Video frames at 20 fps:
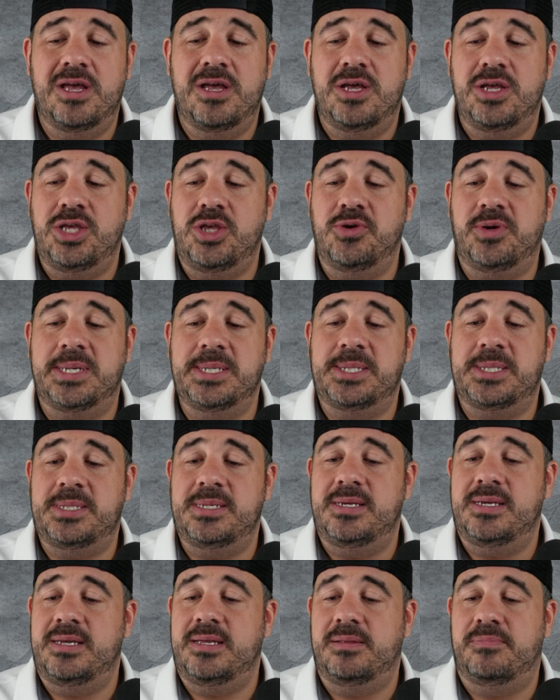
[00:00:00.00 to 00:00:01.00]
You can
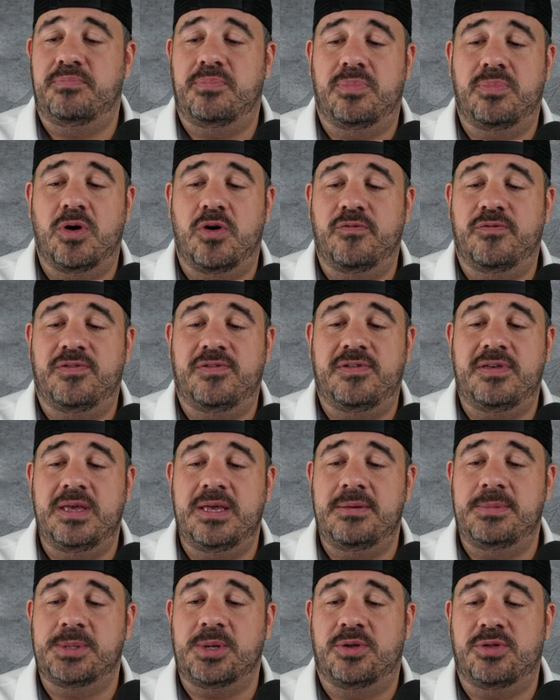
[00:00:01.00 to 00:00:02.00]
see both
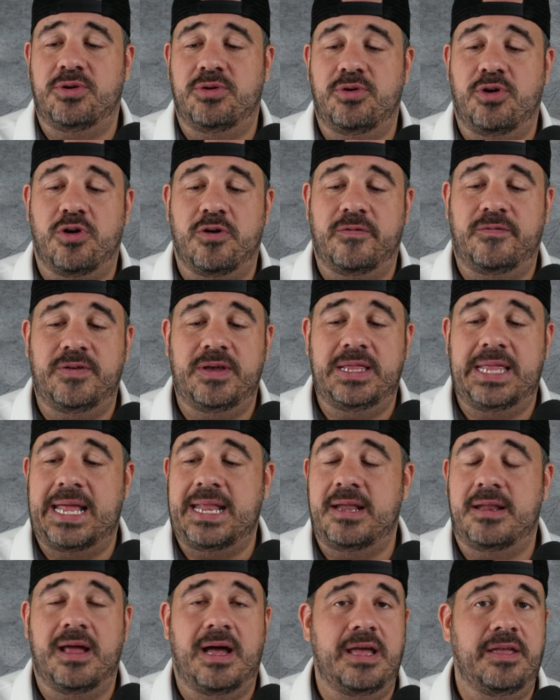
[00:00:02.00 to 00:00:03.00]
teams on their Nerfy. They
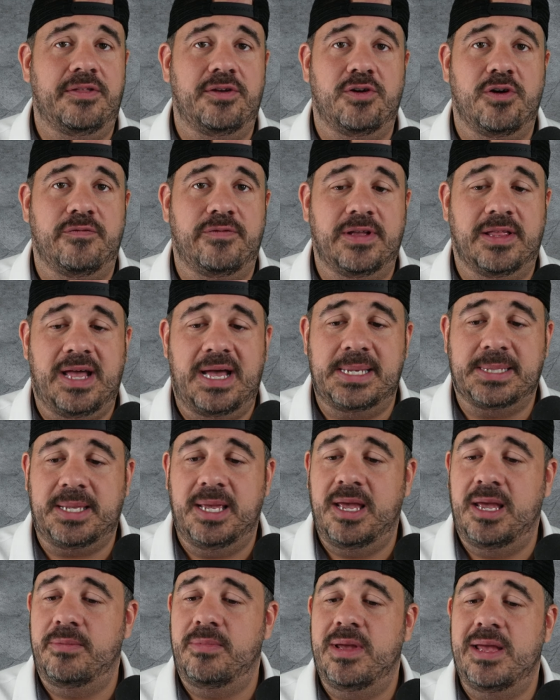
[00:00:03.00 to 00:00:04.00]
did not hit the Nerfy last
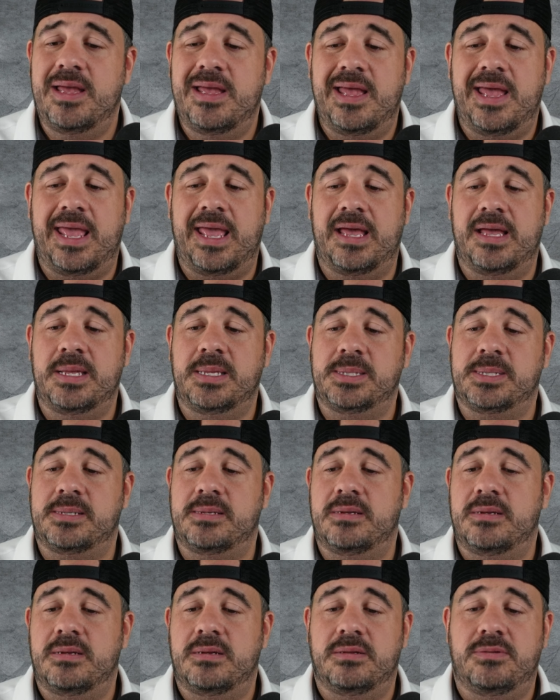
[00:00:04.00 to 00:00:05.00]
game. And
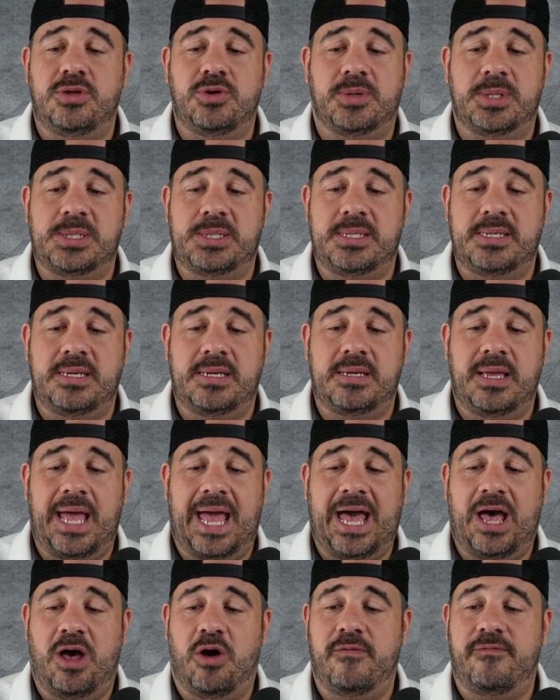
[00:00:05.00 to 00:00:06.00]
you can see
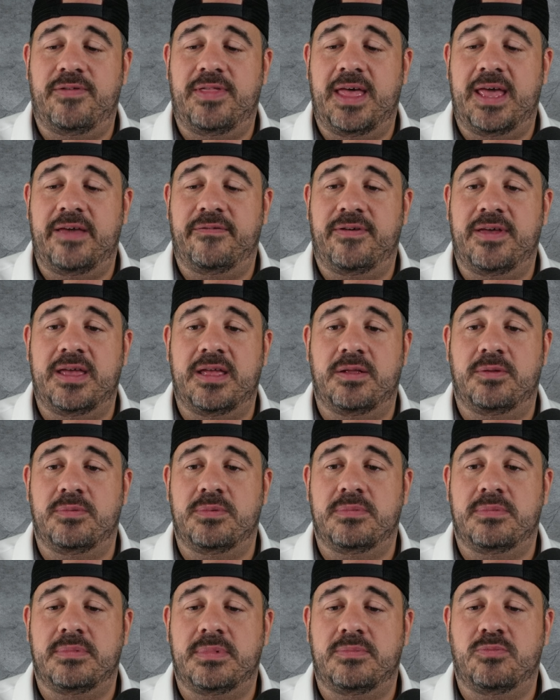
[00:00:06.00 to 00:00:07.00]
how they've hit
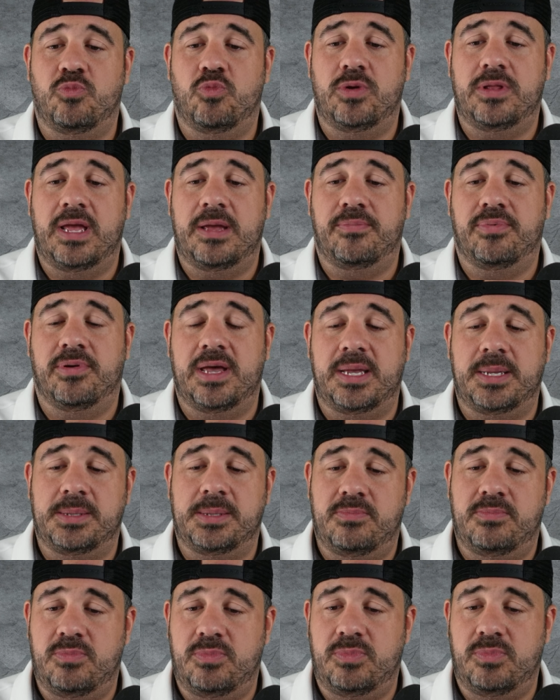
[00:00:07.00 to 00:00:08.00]
when they played
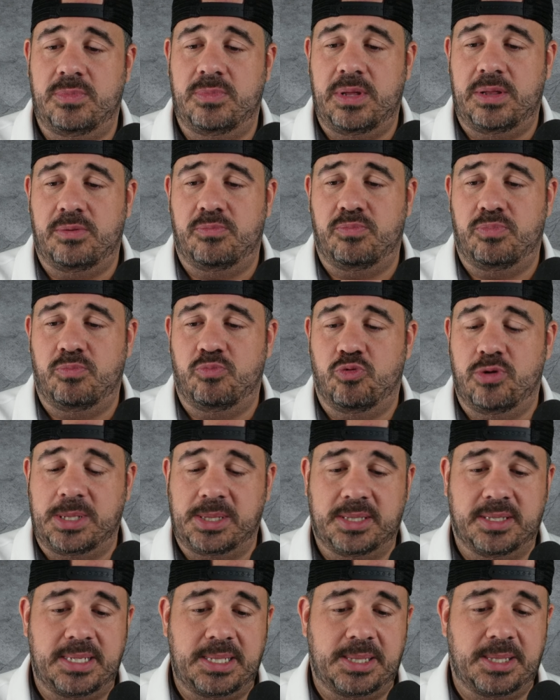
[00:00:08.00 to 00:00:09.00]

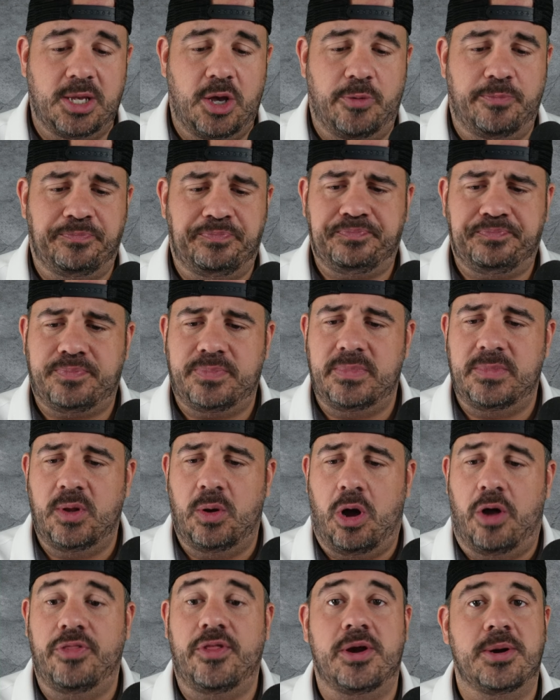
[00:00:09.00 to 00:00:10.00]
recently. So
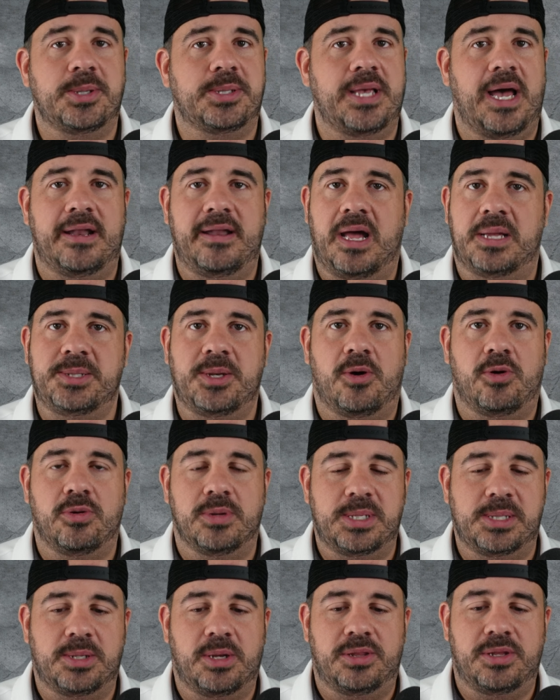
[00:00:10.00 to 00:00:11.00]
on their side, not total,
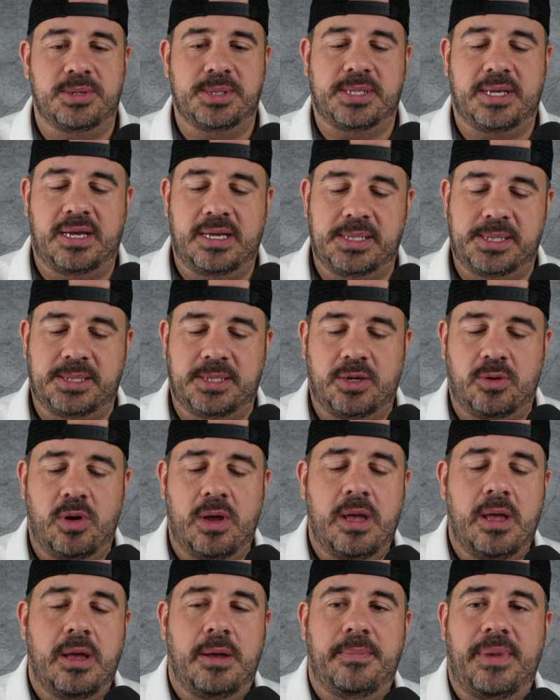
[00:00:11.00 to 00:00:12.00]
just on their side. So
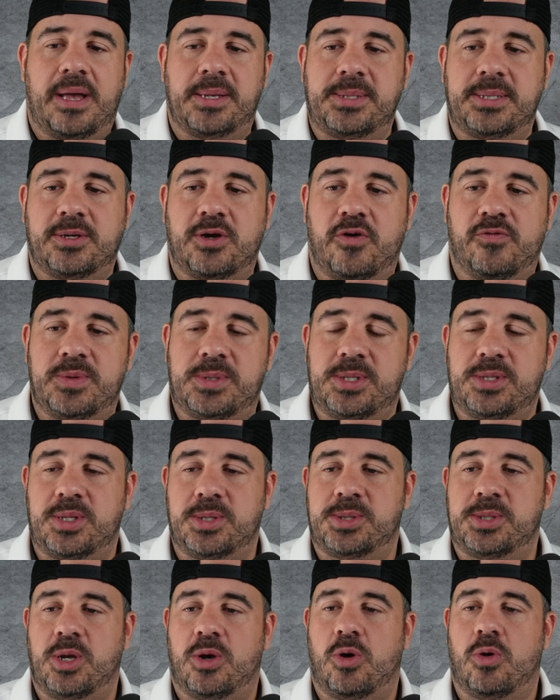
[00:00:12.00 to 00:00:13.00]
bouncing over to the
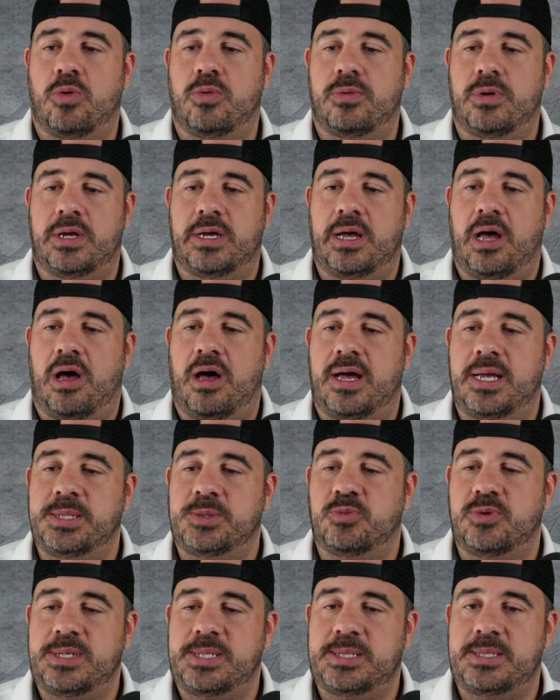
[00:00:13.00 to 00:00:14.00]
odds,
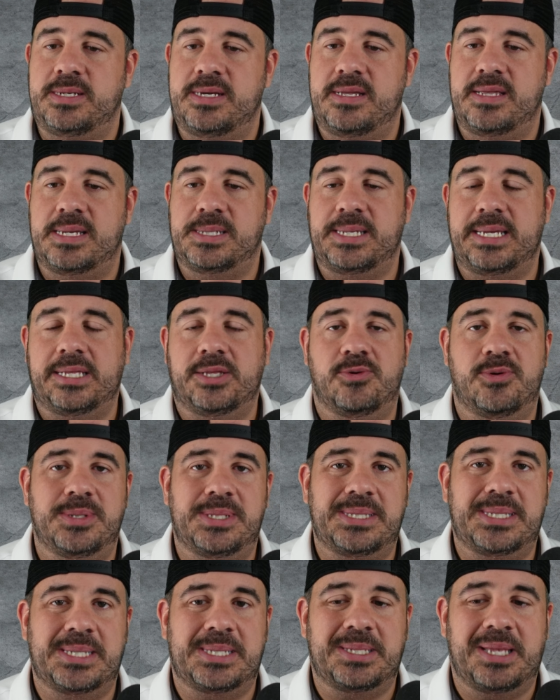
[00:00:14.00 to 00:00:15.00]
we see that St. Louis
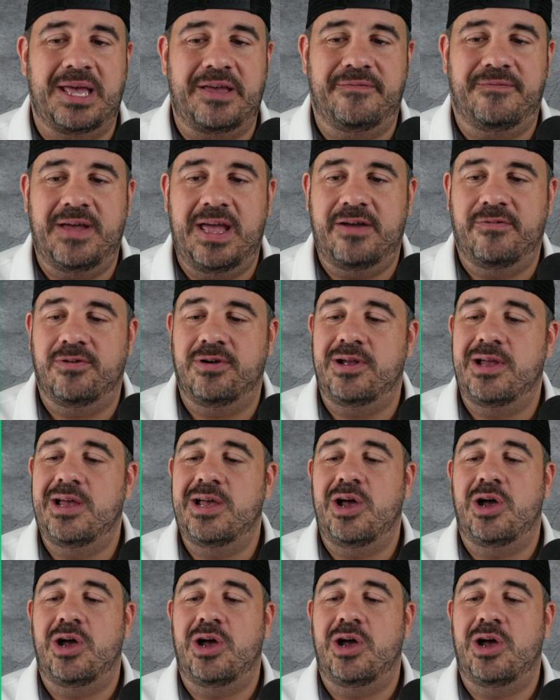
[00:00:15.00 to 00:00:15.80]
is a slight favorite.